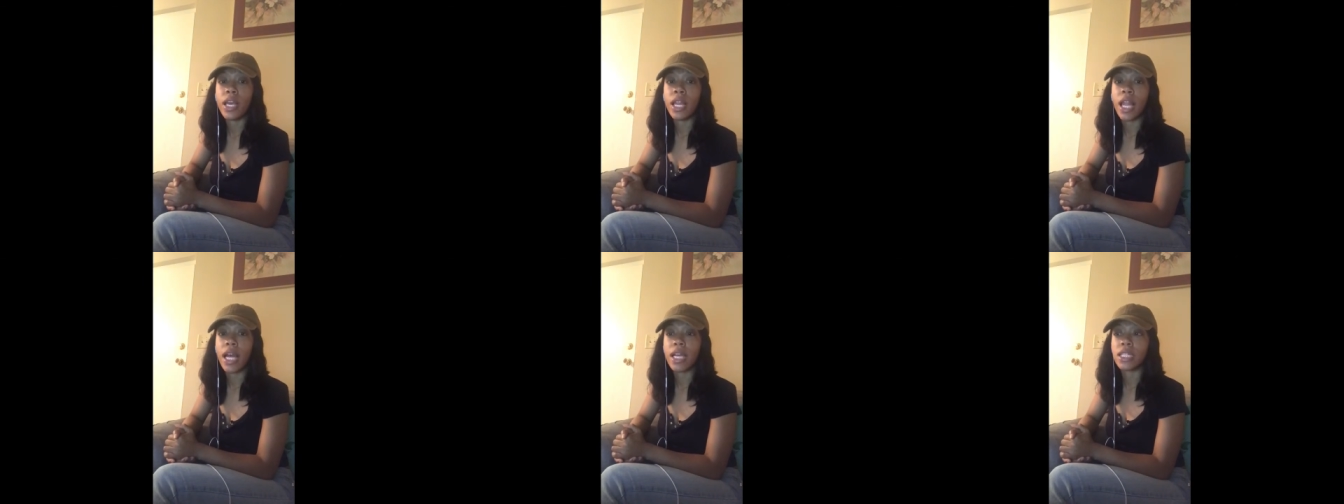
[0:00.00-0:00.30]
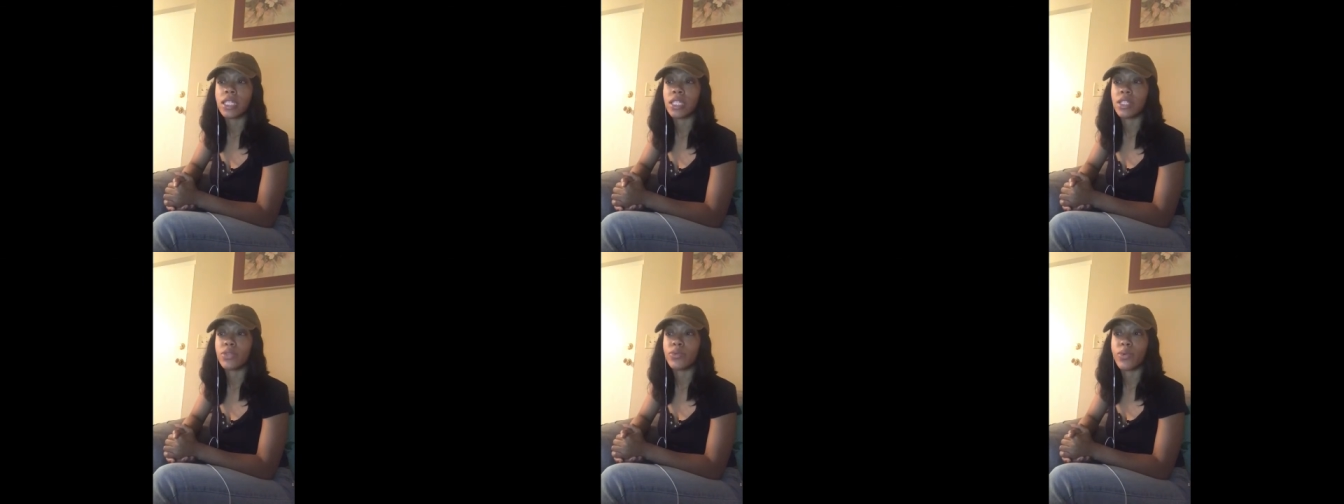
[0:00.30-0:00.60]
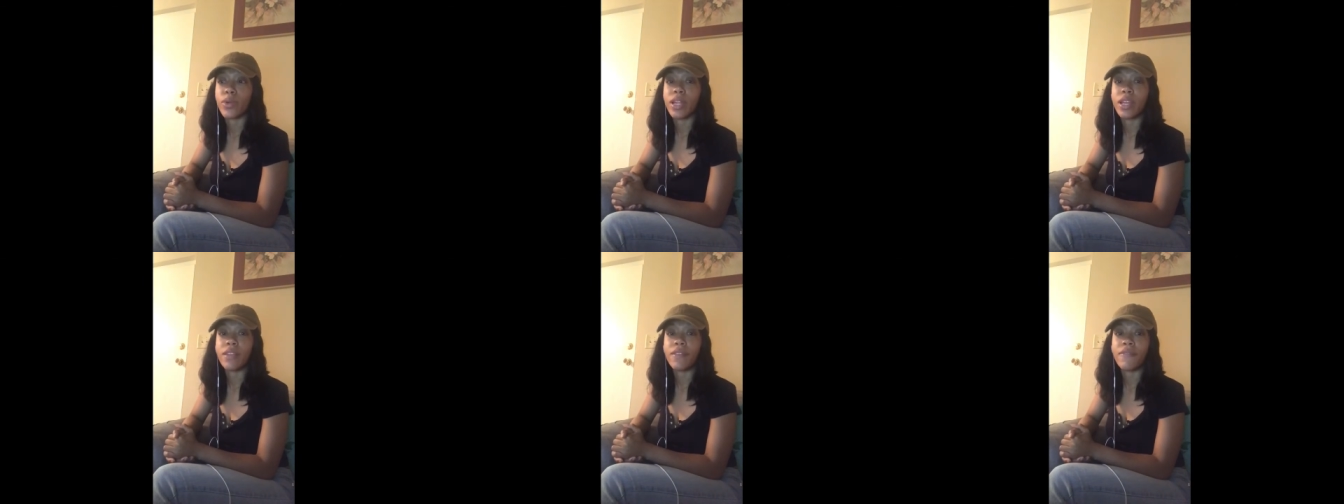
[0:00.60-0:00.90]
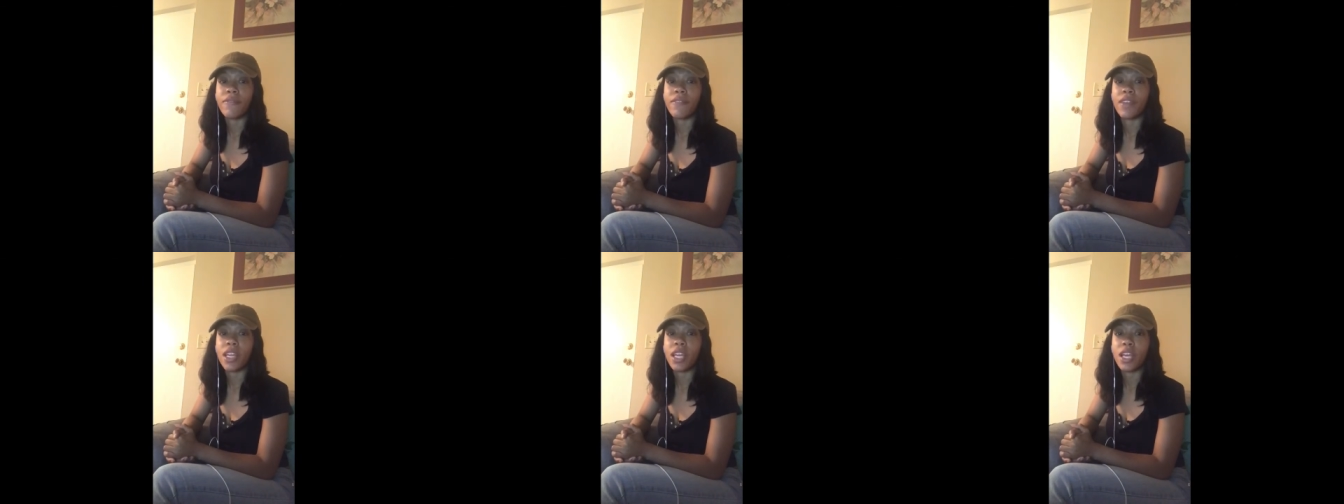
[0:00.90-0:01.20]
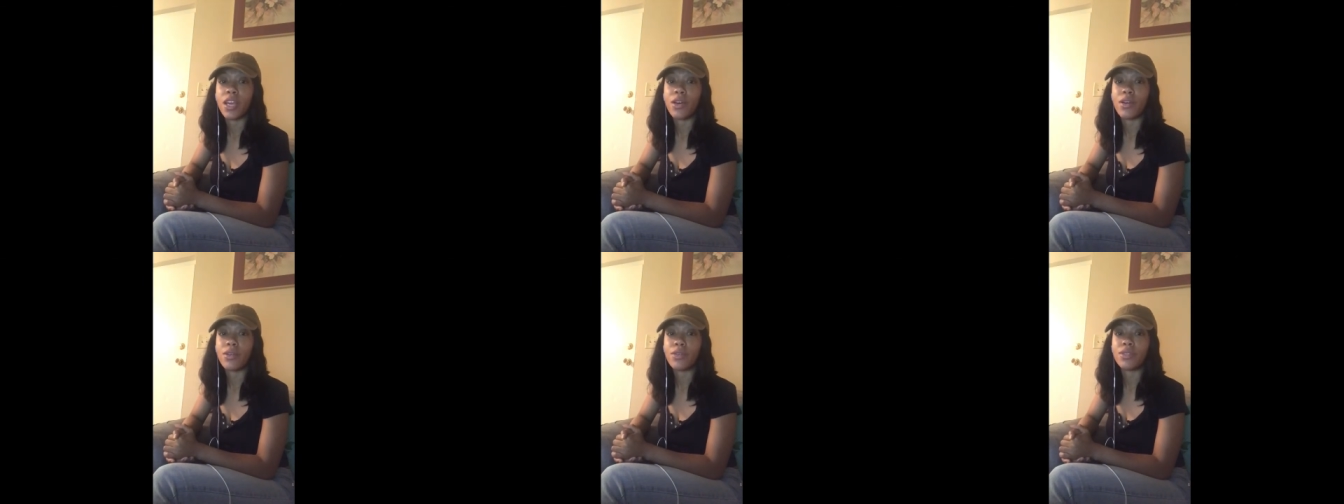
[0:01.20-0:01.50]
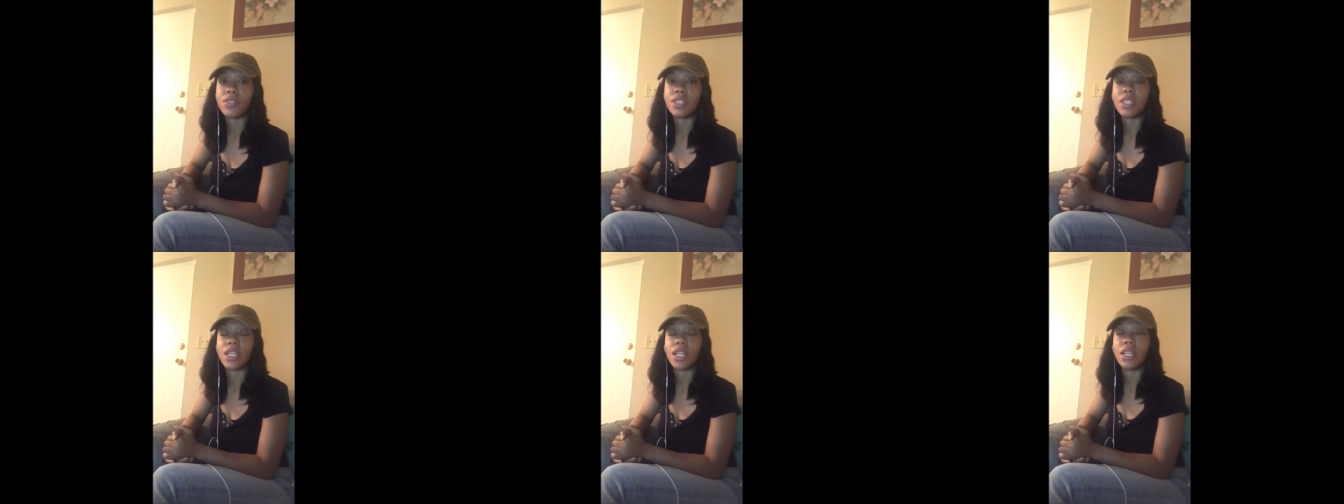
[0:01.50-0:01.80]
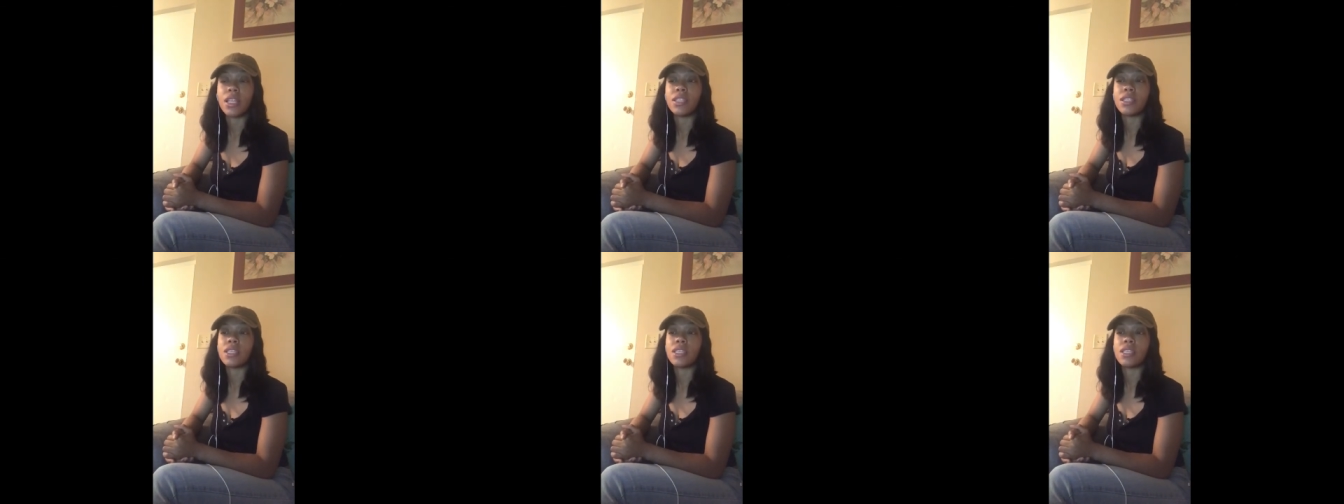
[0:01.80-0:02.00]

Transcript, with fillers: like just random videos to,